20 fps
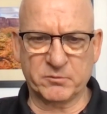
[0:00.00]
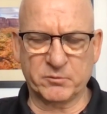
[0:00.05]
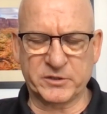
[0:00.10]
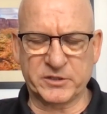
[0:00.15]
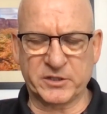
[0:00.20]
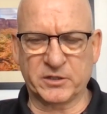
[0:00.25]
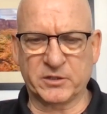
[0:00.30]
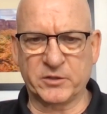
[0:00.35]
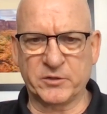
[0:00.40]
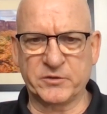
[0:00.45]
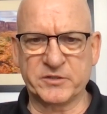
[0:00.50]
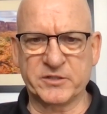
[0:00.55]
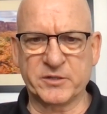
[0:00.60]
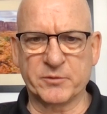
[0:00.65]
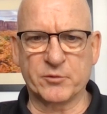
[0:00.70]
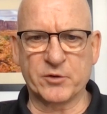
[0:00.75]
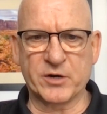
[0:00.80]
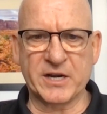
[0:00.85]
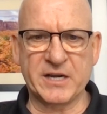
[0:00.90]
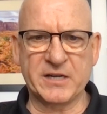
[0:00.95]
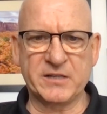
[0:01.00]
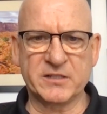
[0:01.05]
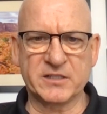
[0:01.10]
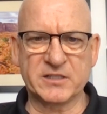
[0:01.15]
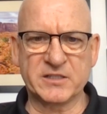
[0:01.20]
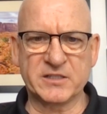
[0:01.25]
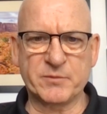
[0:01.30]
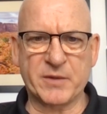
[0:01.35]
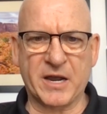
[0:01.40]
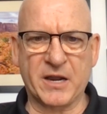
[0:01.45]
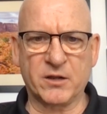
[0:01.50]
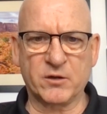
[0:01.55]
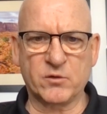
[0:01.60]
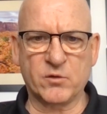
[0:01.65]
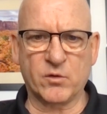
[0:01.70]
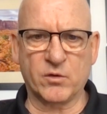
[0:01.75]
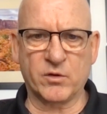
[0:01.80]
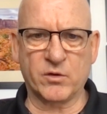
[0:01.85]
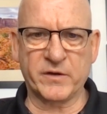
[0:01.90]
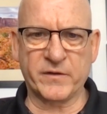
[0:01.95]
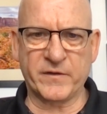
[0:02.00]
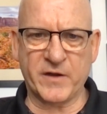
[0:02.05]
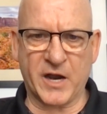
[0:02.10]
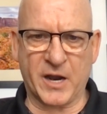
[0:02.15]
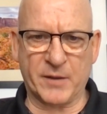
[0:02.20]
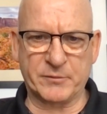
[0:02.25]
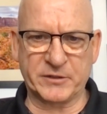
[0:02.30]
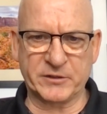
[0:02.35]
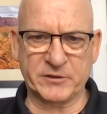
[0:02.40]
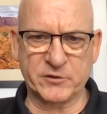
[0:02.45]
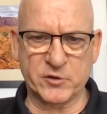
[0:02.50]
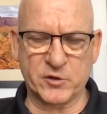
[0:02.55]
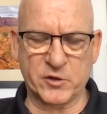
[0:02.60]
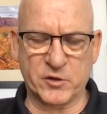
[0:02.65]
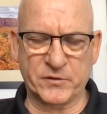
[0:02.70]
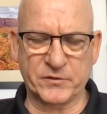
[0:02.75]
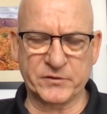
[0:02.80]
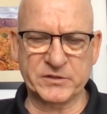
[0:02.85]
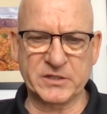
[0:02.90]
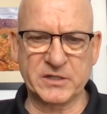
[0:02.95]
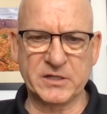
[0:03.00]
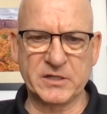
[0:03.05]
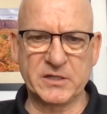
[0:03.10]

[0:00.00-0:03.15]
which includes the brain, the spinal cord, and the optic nerves.